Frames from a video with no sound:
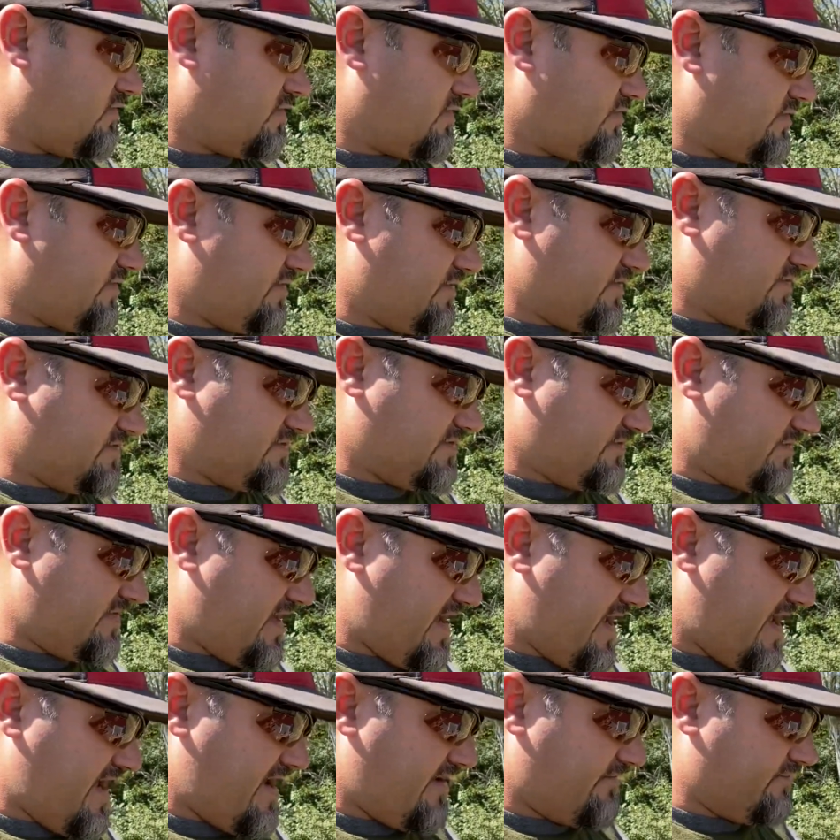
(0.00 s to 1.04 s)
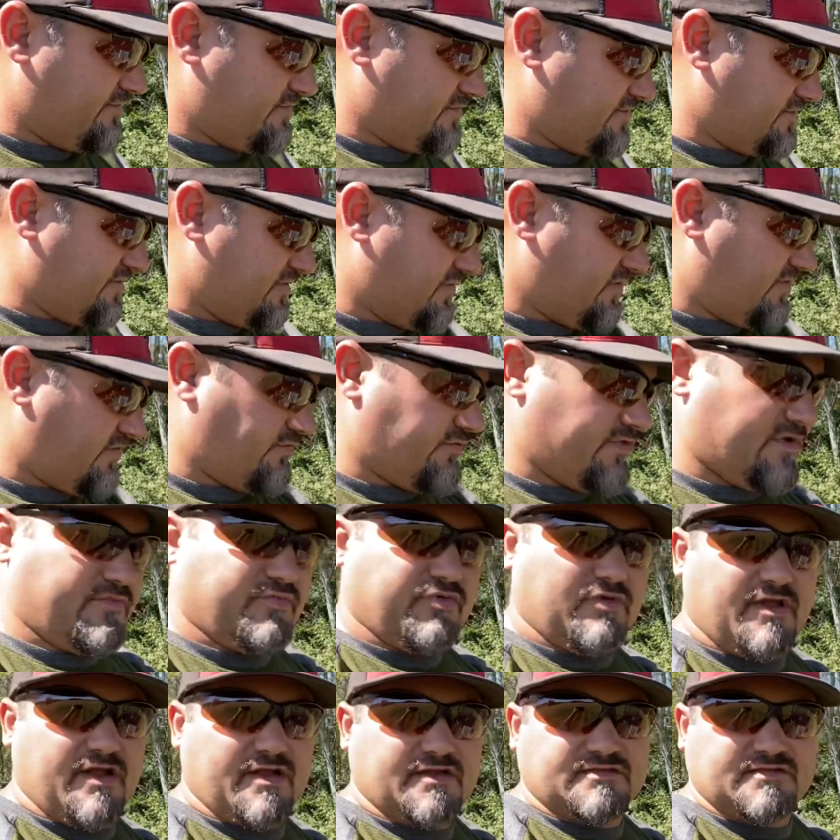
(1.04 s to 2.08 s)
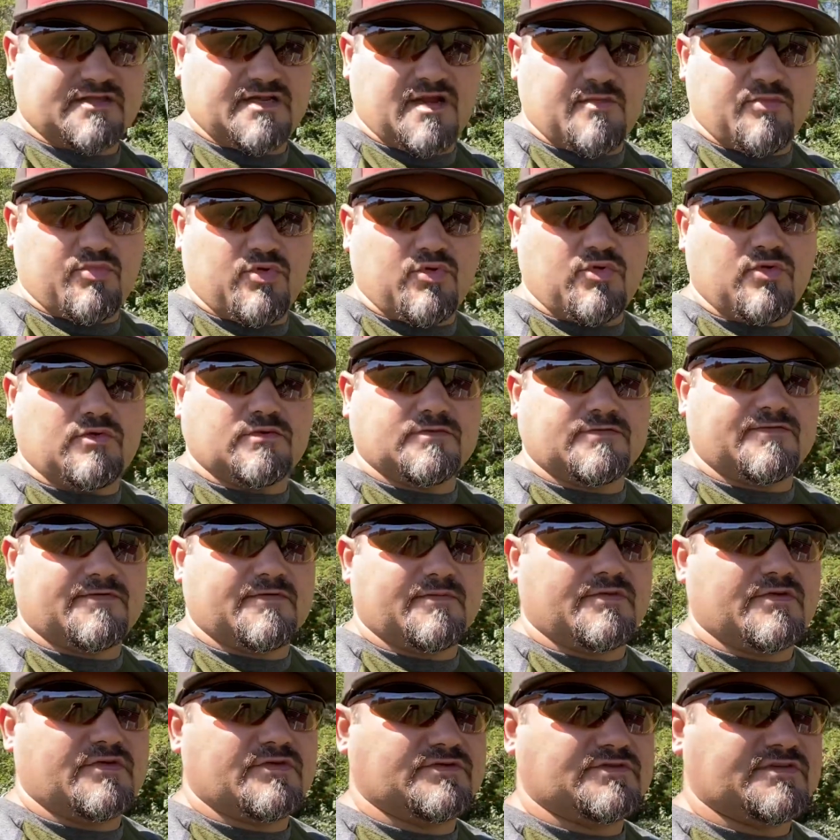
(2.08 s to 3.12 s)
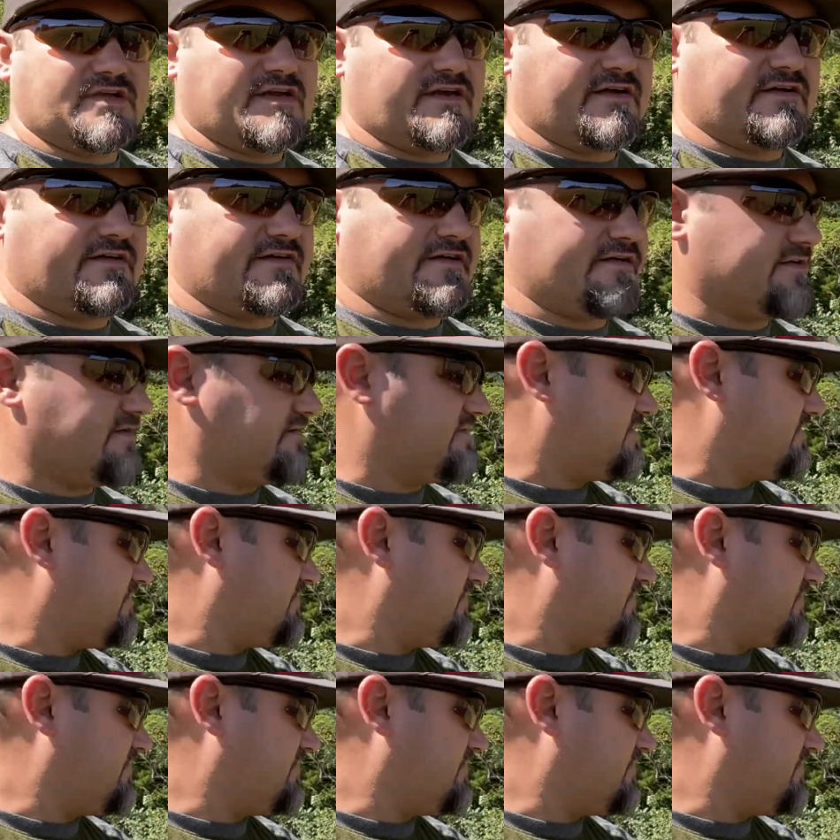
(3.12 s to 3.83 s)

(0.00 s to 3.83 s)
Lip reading: going to do is I'm going to average 3 plants that I pulled from those areas.